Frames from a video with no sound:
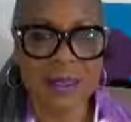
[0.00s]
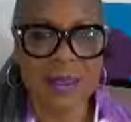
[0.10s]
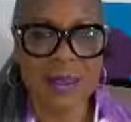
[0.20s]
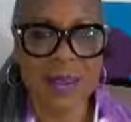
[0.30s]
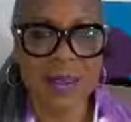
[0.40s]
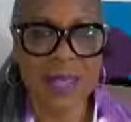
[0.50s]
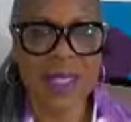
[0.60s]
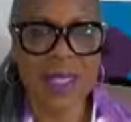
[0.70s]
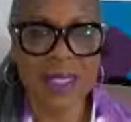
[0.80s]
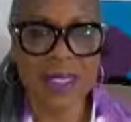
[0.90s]

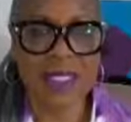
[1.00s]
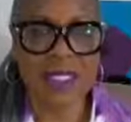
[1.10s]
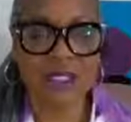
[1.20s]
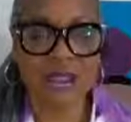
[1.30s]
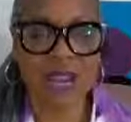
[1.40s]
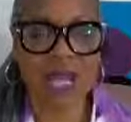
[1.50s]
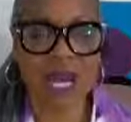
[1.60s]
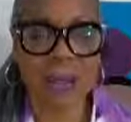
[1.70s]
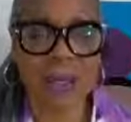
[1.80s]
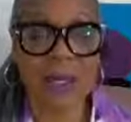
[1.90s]
what is it that you've
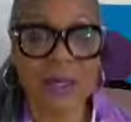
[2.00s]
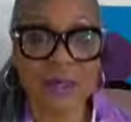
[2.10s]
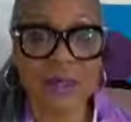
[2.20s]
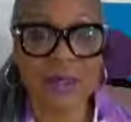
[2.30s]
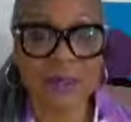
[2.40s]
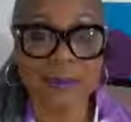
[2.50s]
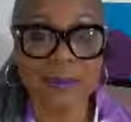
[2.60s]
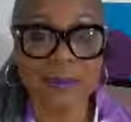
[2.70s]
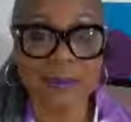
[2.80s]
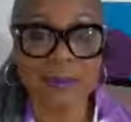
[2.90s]
come here to do.
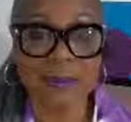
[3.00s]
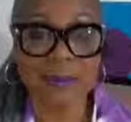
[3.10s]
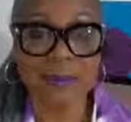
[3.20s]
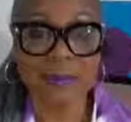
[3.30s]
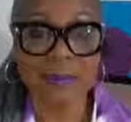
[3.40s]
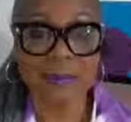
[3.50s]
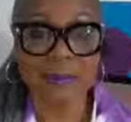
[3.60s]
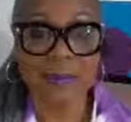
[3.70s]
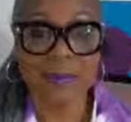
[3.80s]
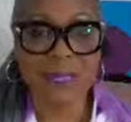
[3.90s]

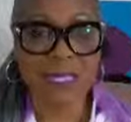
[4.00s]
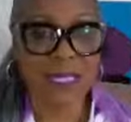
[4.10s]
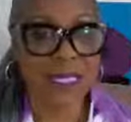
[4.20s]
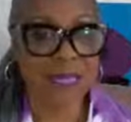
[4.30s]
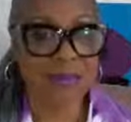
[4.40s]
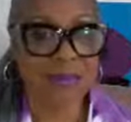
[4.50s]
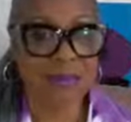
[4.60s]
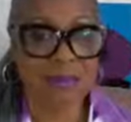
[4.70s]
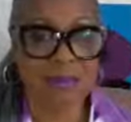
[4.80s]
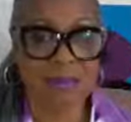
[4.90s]
Get still.
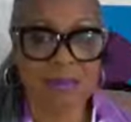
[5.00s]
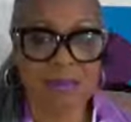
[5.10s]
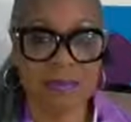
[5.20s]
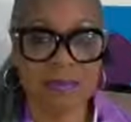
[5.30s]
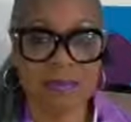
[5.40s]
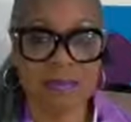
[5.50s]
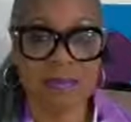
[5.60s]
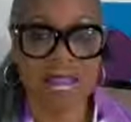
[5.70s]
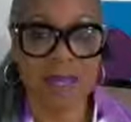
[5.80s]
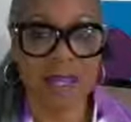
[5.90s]

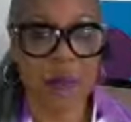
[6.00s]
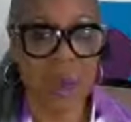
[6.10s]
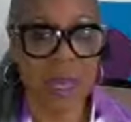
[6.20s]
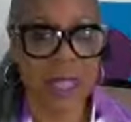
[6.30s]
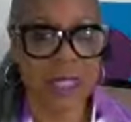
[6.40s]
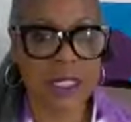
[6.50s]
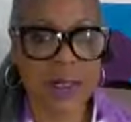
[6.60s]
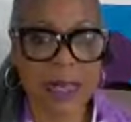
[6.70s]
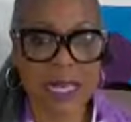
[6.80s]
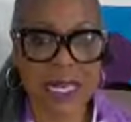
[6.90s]
Find the quiet
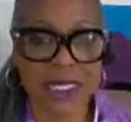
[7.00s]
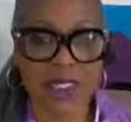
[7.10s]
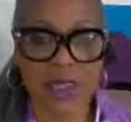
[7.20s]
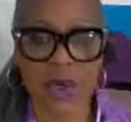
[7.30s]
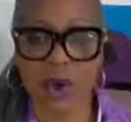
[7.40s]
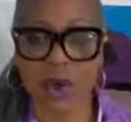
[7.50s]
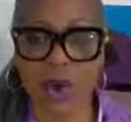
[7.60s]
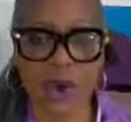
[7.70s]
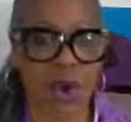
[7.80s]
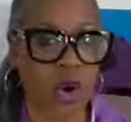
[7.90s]
space. Turn
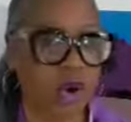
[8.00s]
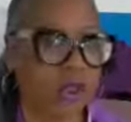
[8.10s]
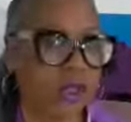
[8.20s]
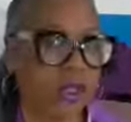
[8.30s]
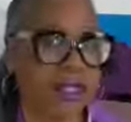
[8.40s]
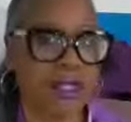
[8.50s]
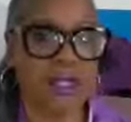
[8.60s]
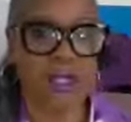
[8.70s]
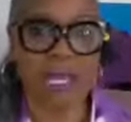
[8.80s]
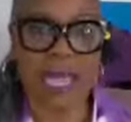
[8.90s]
all the
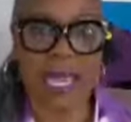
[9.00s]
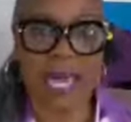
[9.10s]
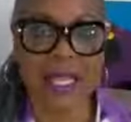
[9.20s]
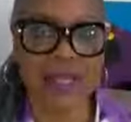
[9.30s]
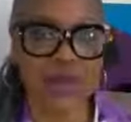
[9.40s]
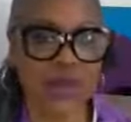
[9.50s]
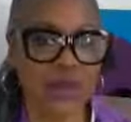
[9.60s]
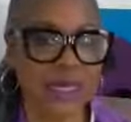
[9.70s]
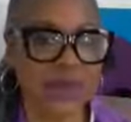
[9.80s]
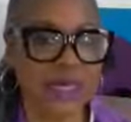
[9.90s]
external
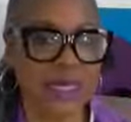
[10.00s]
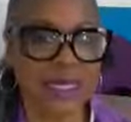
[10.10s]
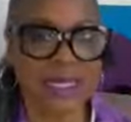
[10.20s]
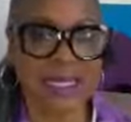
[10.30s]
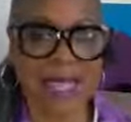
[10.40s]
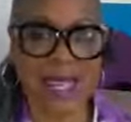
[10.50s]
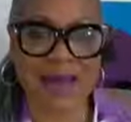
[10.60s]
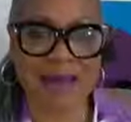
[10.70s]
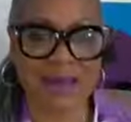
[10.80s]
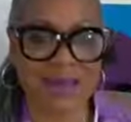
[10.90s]
noises
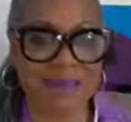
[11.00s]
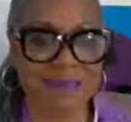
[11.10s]
down.